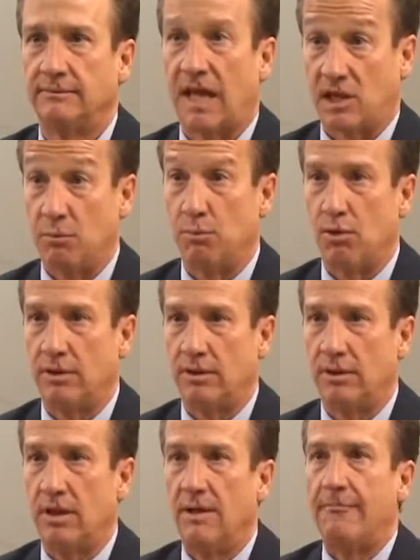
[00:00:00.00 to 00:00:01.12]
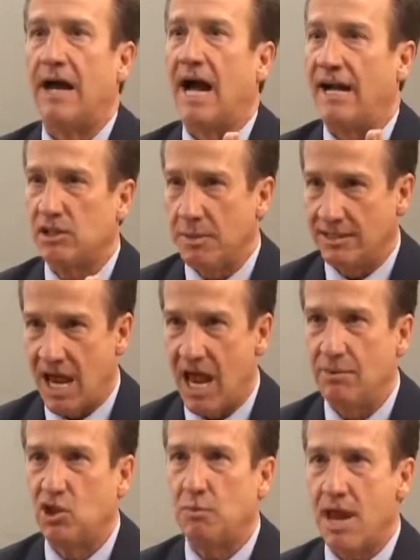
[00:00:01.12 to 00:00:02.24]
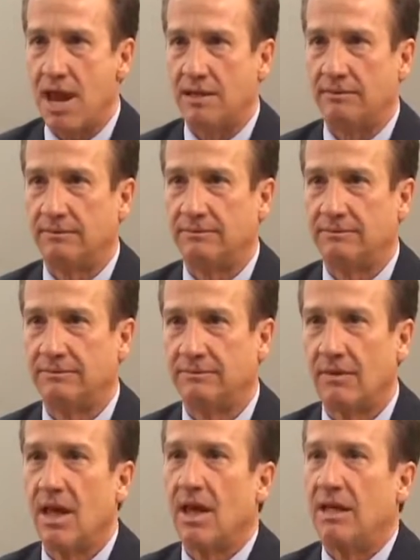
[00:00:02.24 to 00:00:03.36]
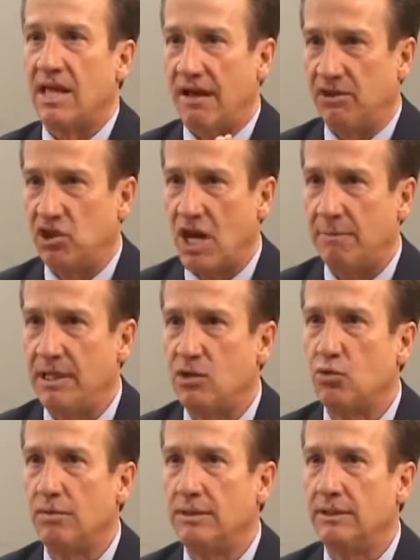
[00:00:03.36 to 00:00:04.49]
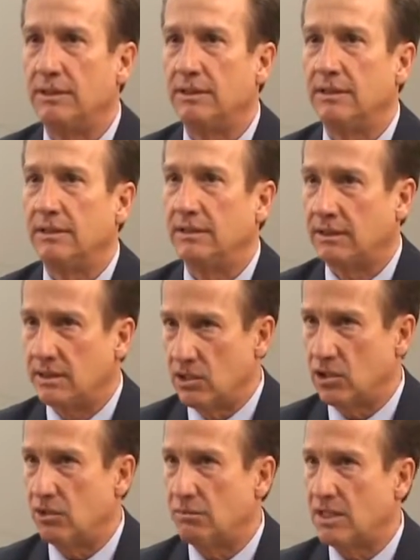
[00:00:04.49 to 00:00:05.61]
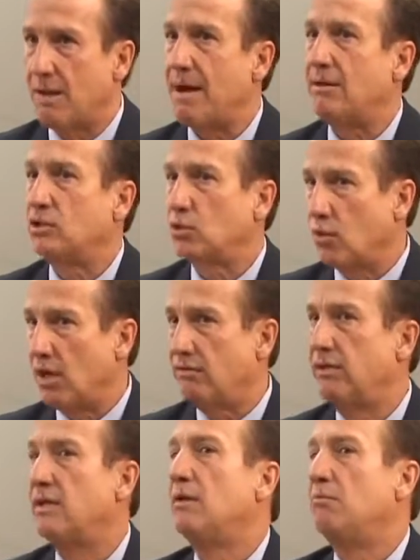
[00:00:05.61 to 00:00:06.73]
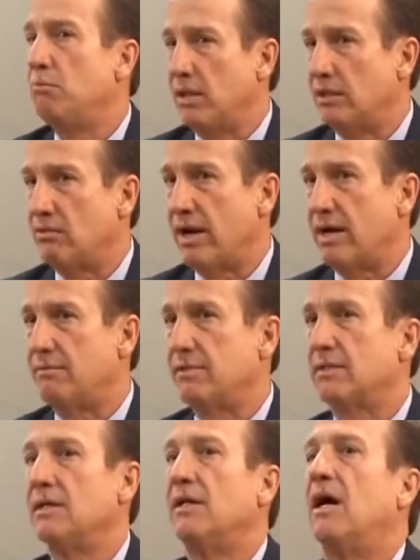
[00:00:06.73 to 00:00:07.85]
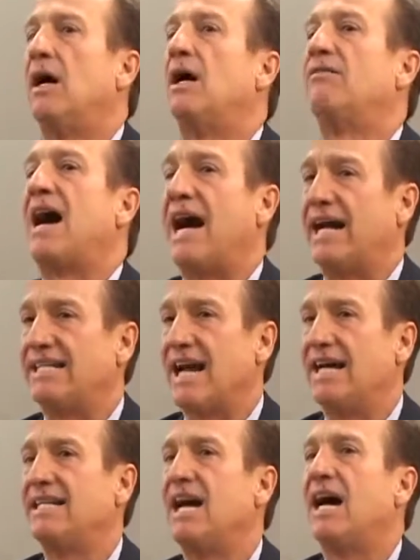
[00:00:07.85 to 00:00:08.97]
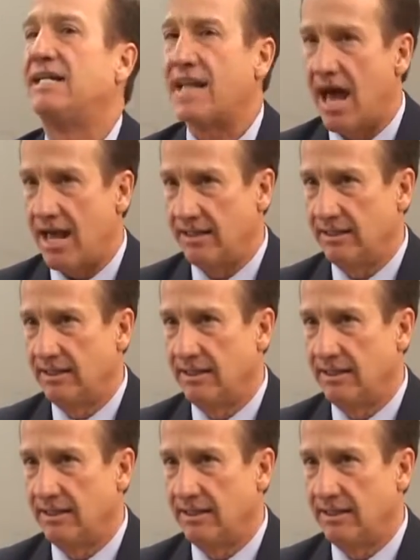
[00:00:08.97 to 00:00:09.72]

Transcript: That's important. I have spent time in Japan. The average Japanese woman consumes about 12 milligrams of iodine a day